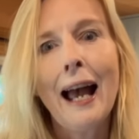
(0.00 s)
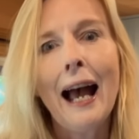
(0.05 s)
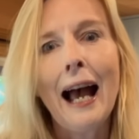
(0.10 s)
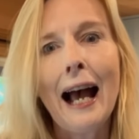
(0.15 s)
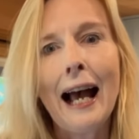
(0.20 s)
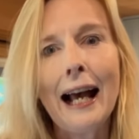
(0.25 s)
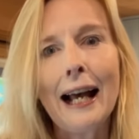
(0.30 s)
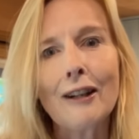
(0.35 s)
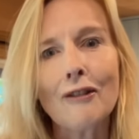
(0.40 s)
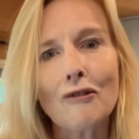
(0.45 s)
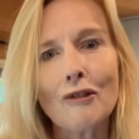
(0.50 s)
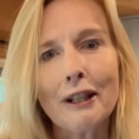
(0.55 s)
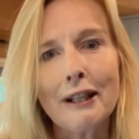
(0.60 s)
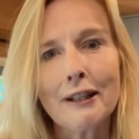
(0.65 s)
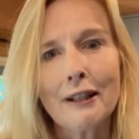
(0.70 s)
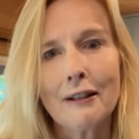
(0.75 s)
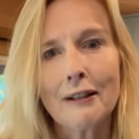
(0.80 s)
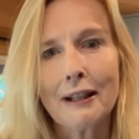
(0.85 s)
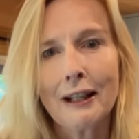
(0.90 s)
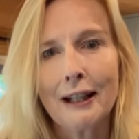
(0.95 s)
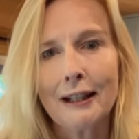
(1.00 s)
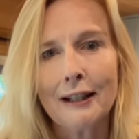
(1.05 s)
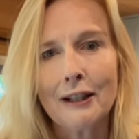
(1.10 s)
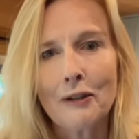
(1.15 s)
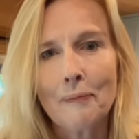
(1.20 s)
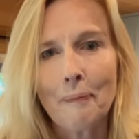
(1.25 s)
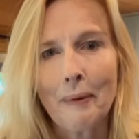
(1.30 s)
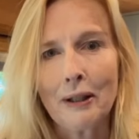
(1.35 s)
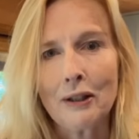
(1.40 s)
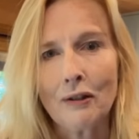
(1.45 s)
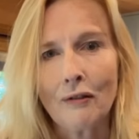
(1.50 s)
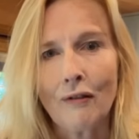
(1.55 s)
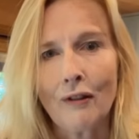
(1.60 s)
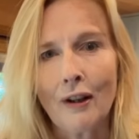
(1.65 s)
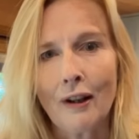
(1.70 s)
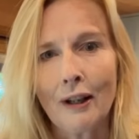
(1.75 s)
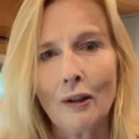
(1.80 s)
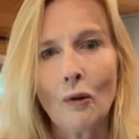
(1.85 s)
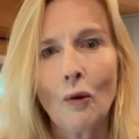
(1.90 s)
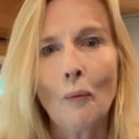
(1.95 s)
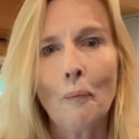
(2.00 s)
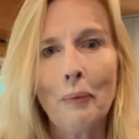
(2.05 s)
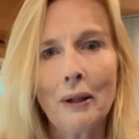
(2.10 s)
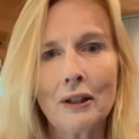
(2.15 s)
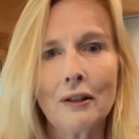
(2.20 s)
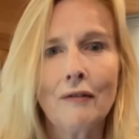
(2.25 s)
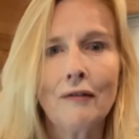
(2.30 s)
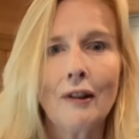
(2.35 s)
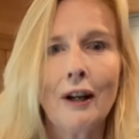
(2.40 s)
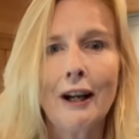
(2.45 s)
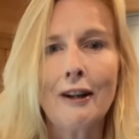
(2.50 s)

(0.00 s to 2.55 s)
and ranunculus butterfly, or butterfly